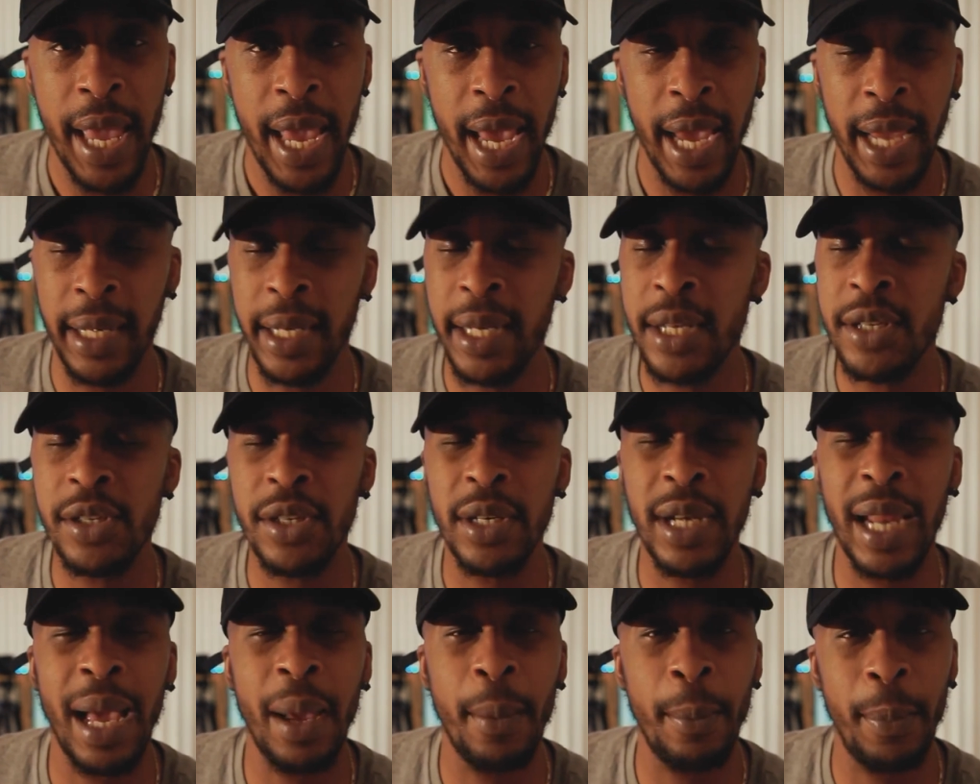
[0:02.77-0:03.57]
And these
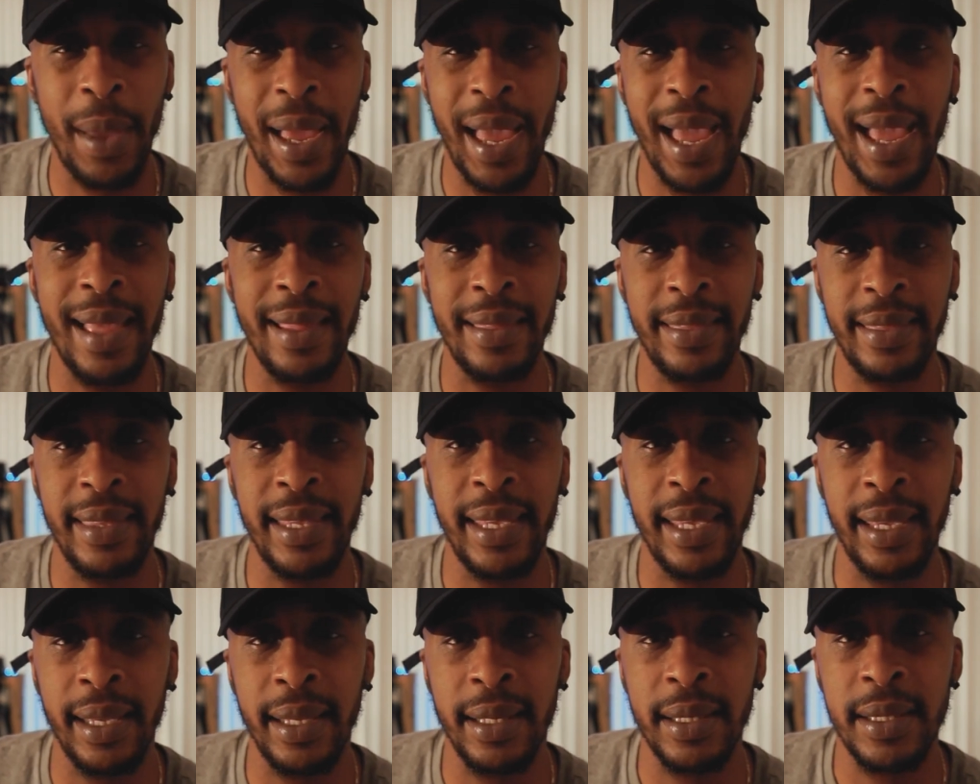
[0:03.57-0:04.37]
are not bad
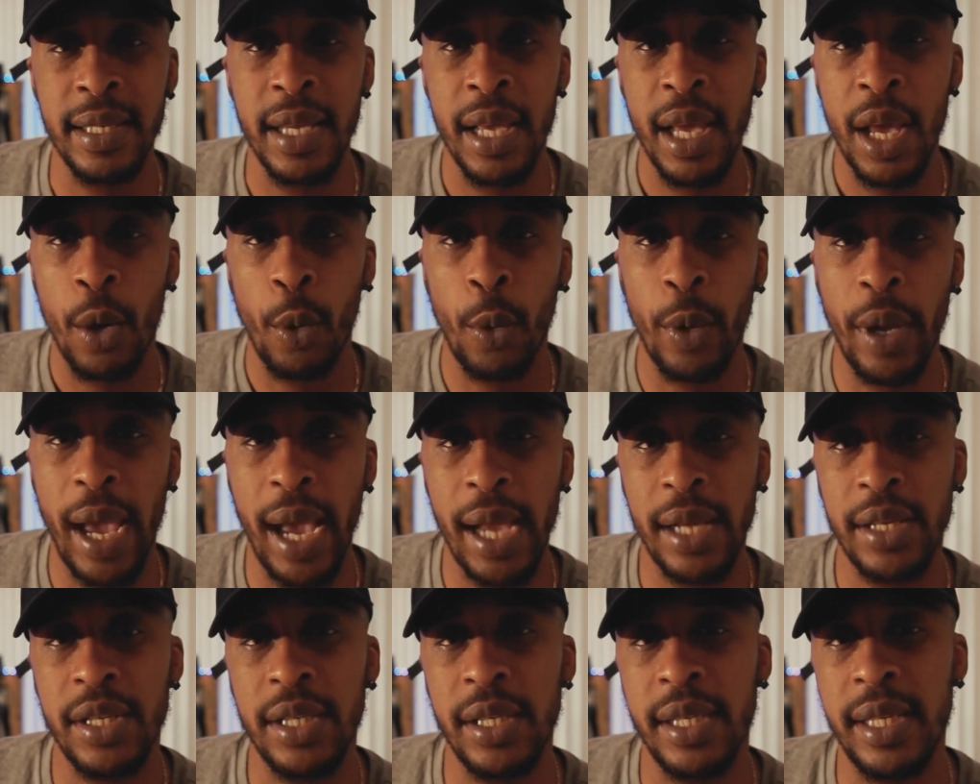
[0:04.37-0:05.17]
things. We
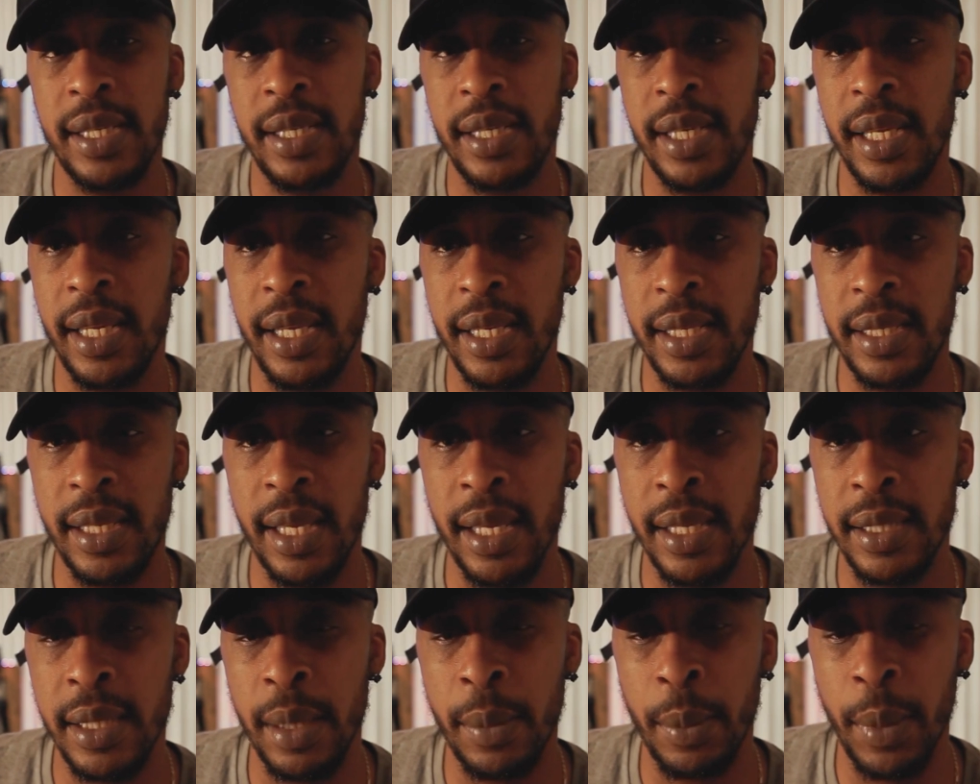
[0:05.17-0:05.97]
actually see these
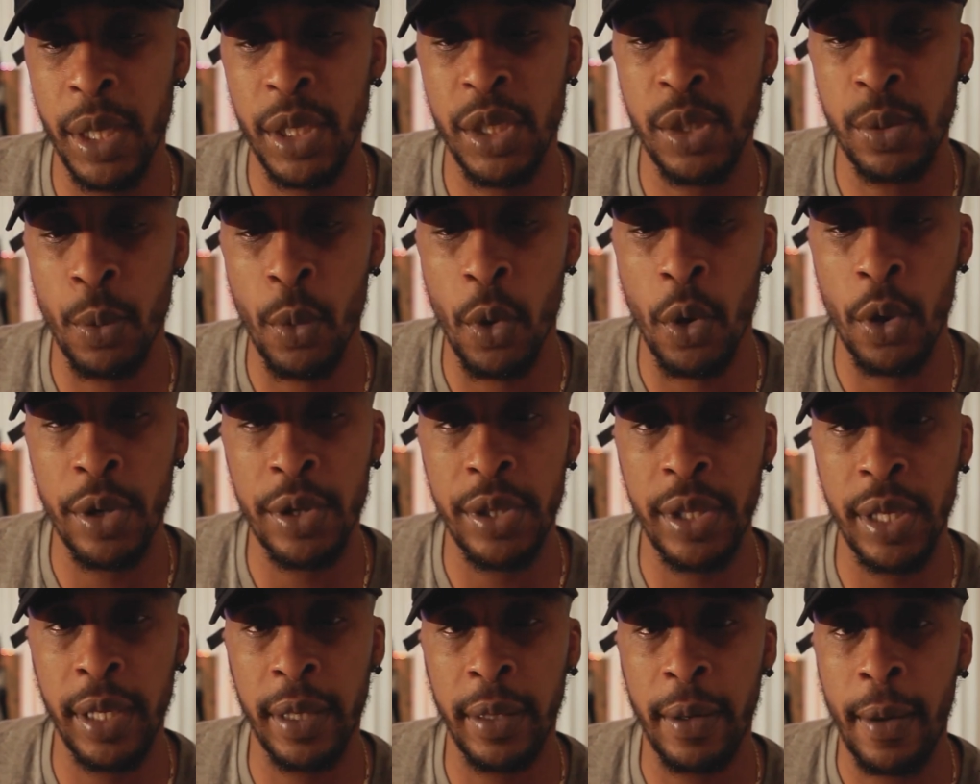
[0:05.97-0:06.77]
things in much more
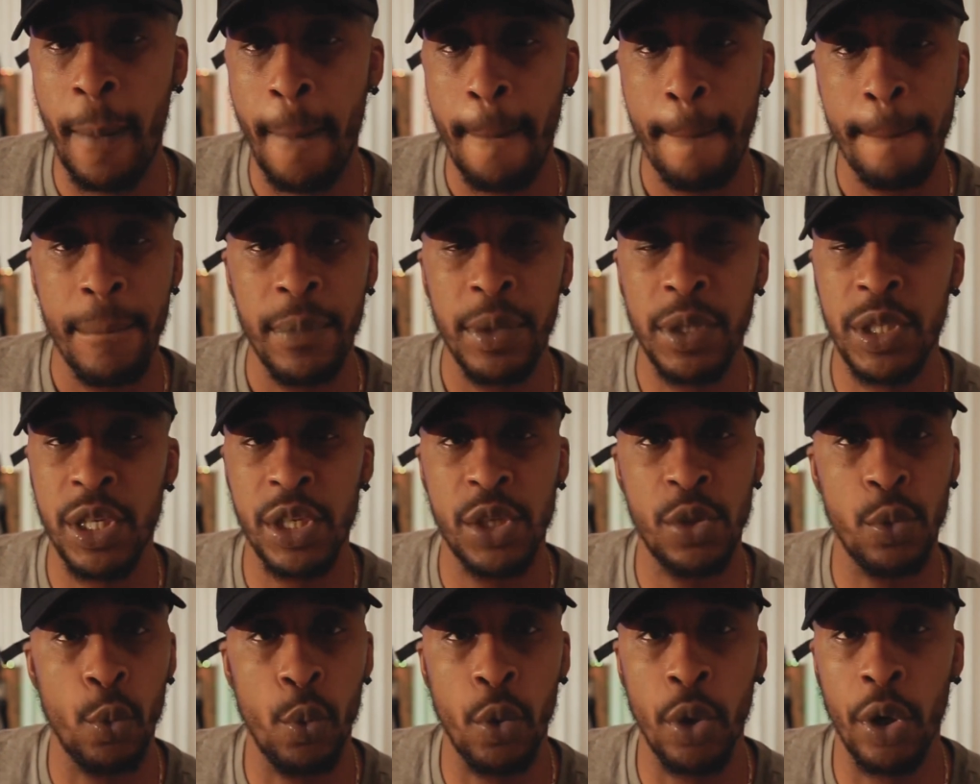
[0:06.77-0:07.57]
than
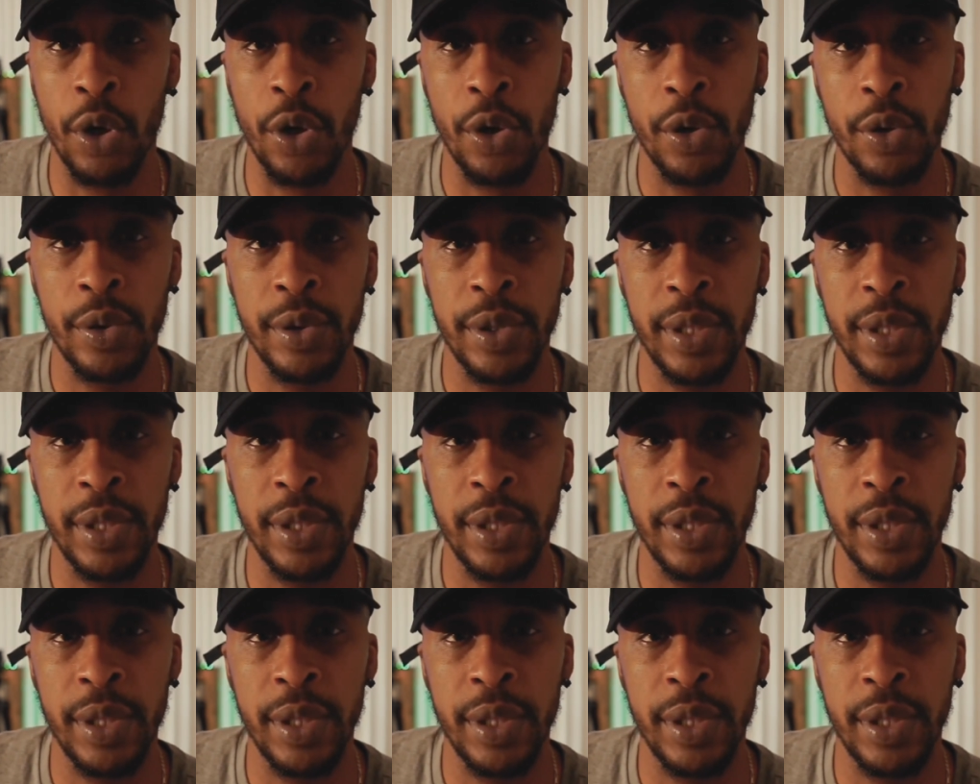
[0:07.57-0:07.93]
just work.